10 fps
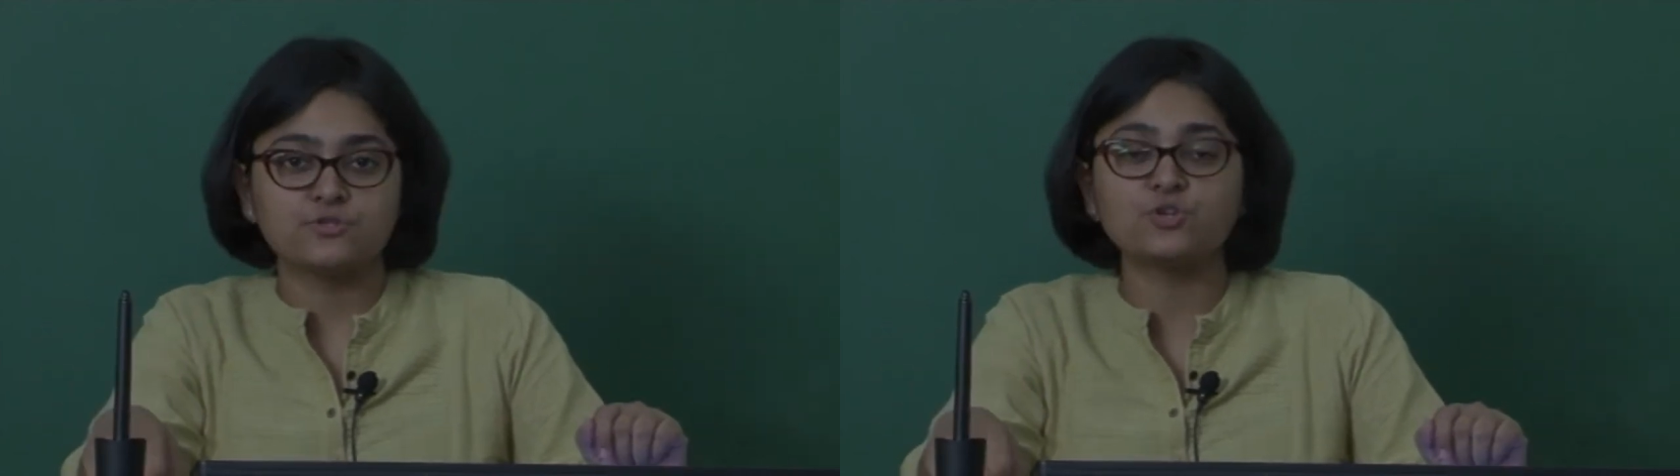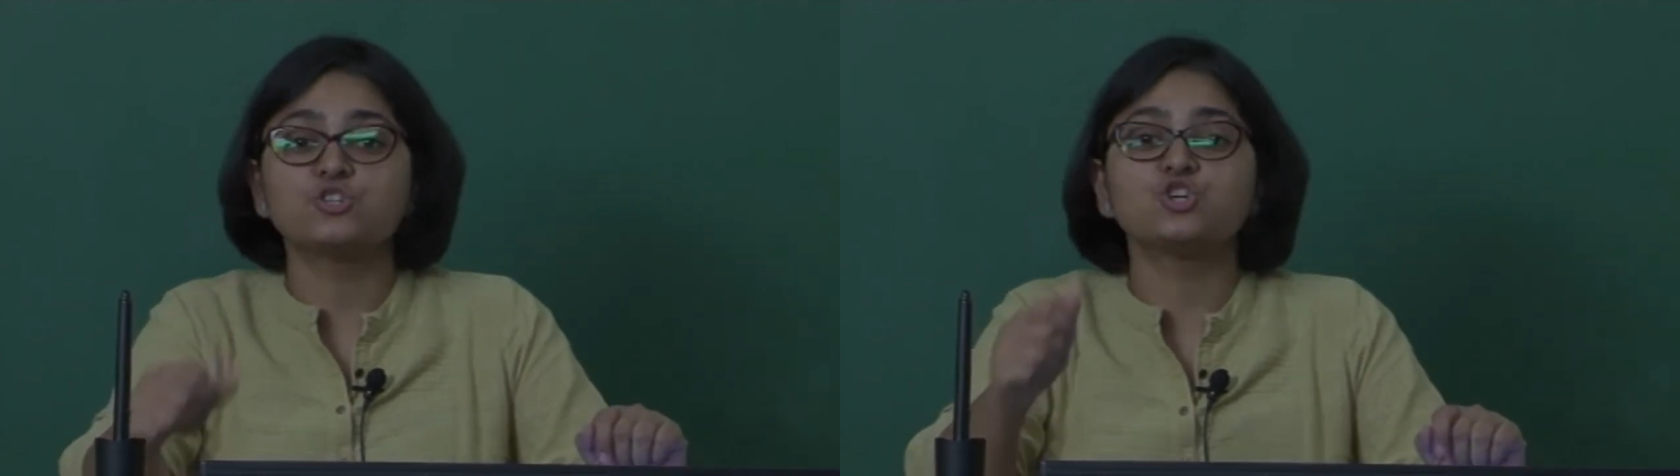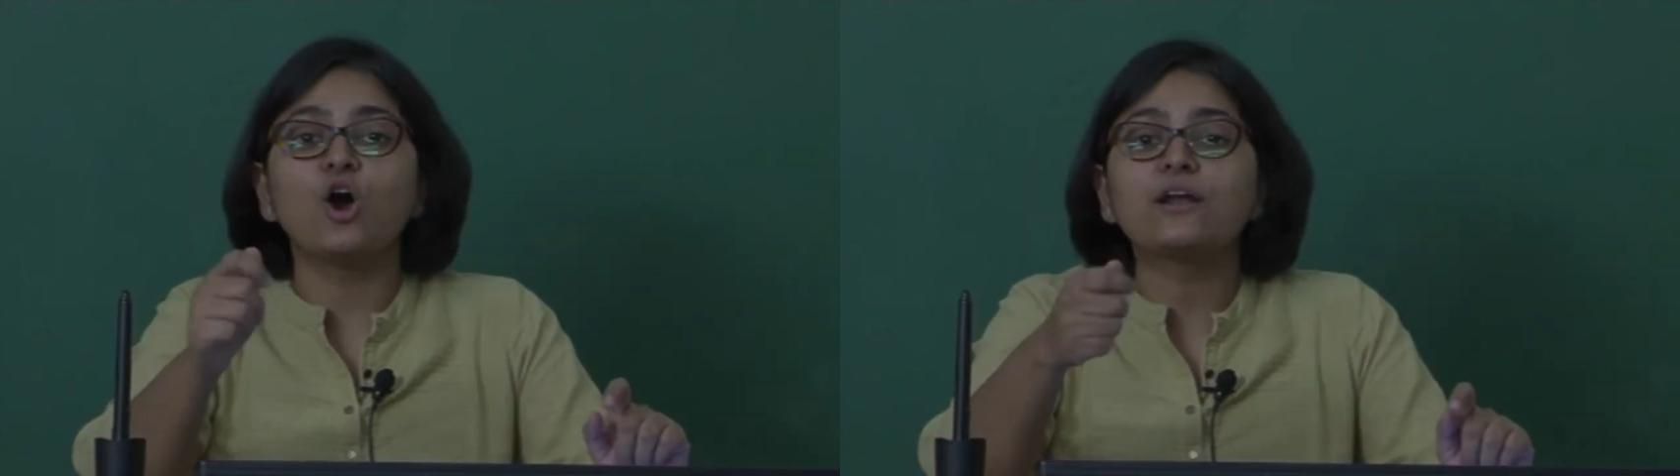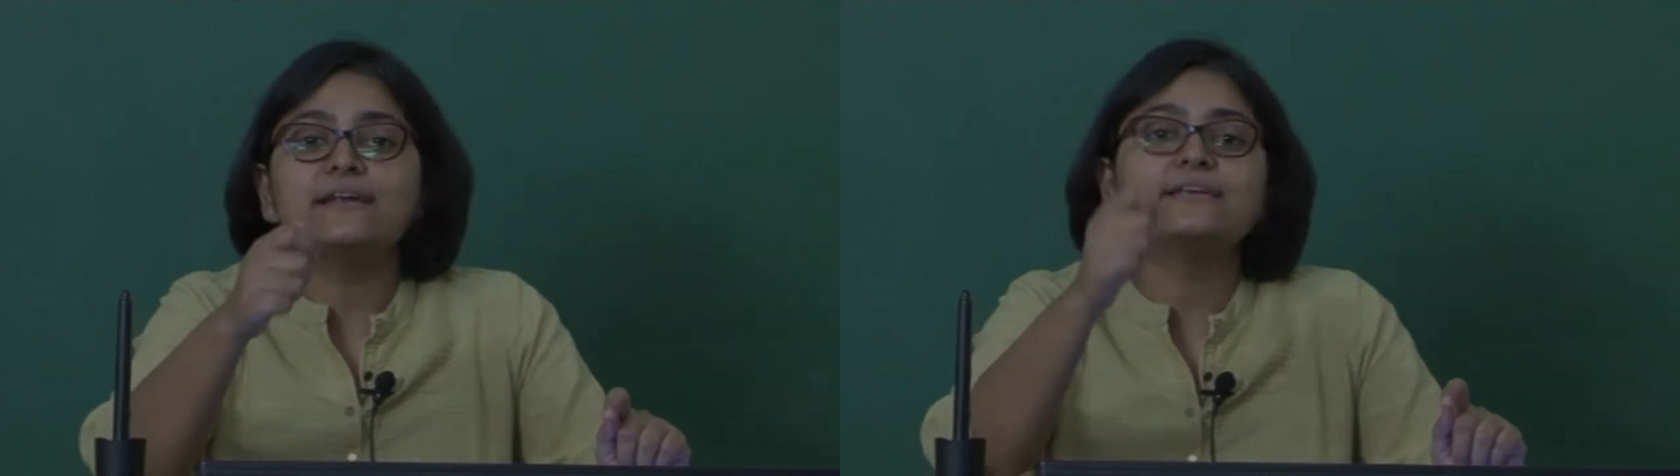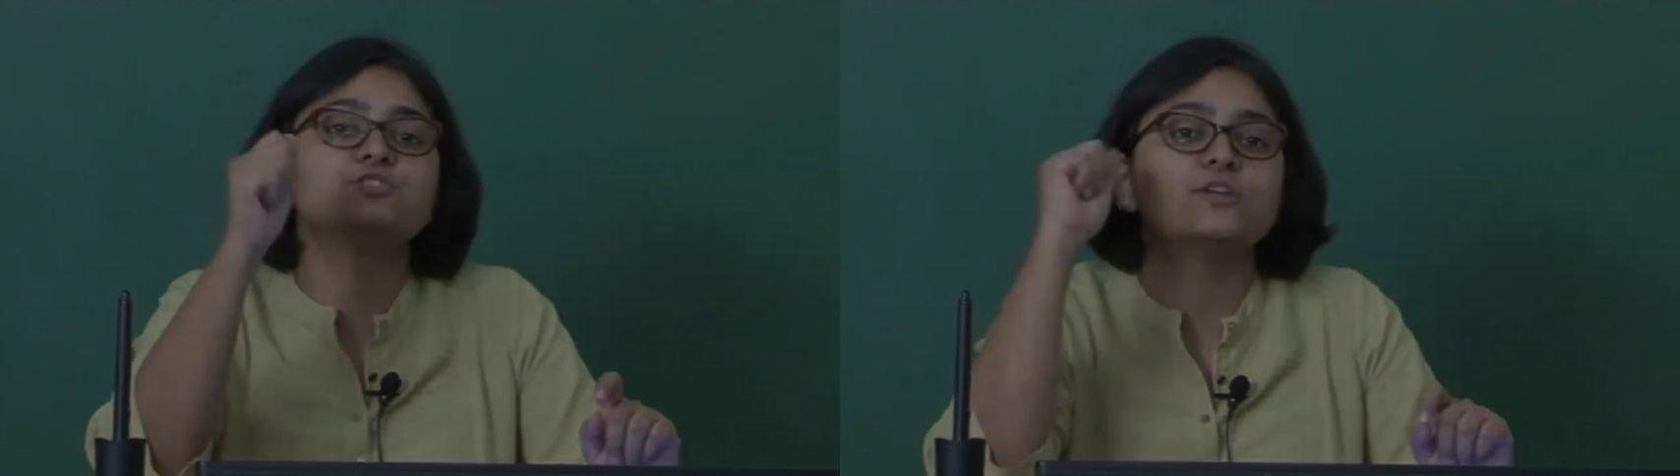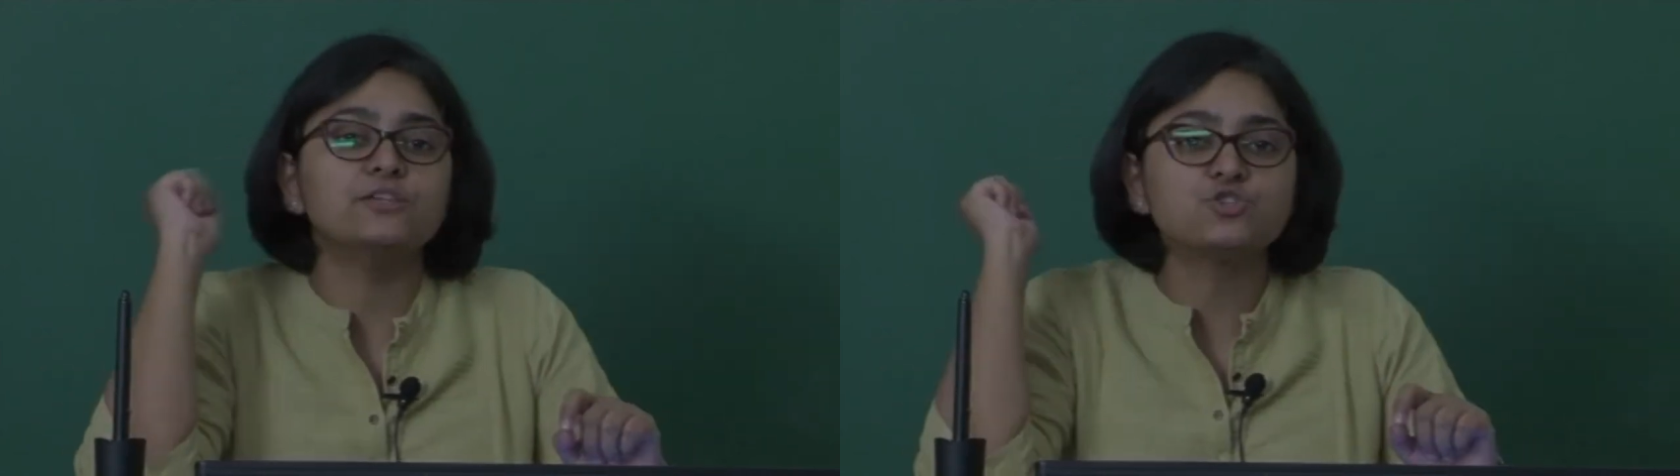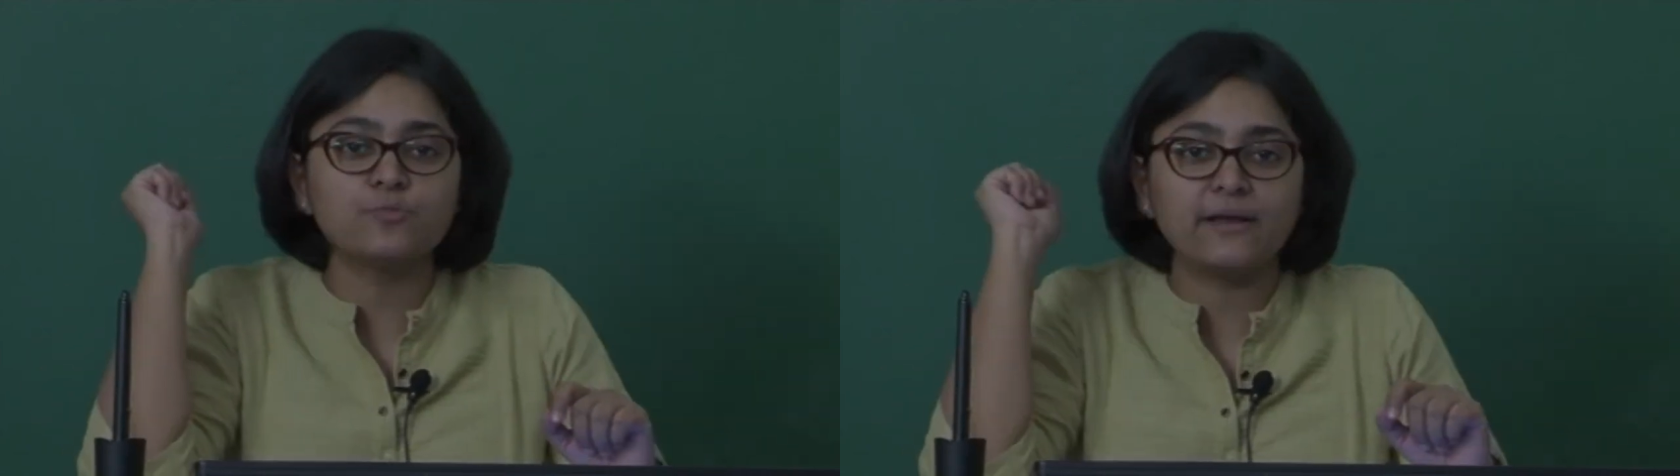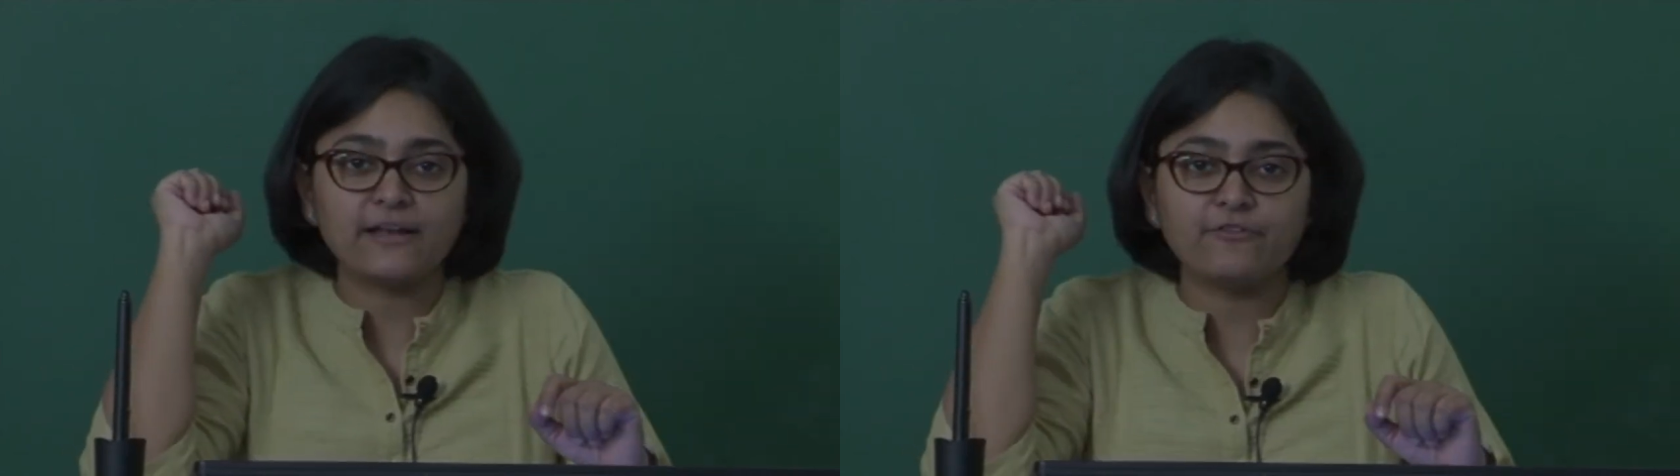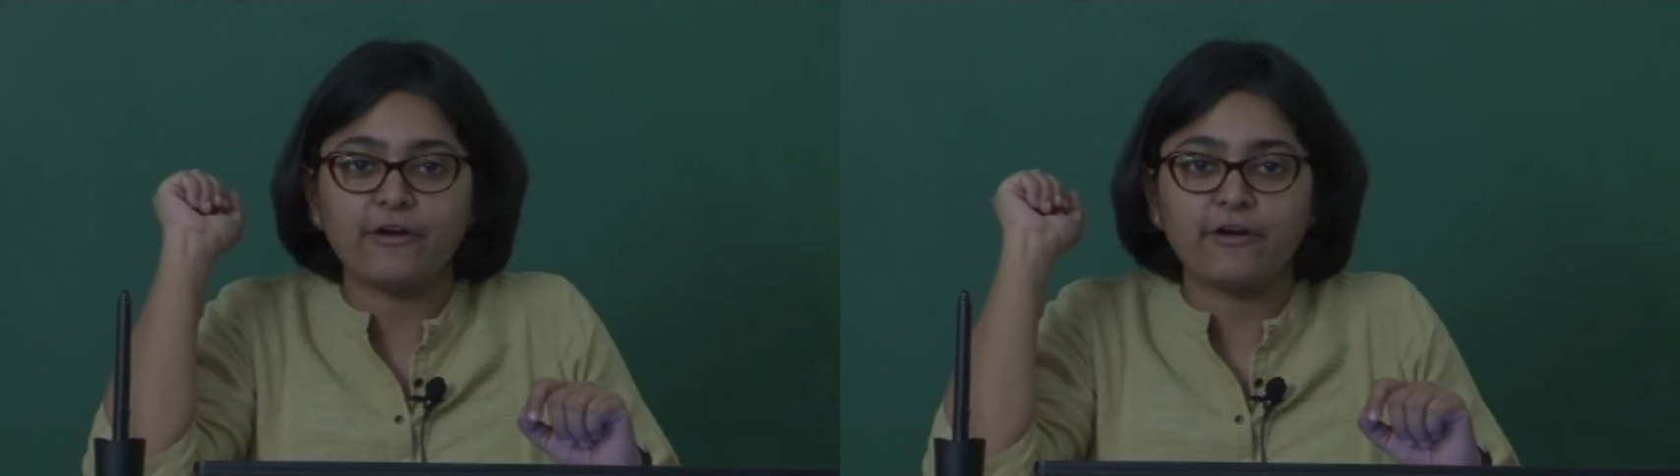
So, a chocolate is the instrumental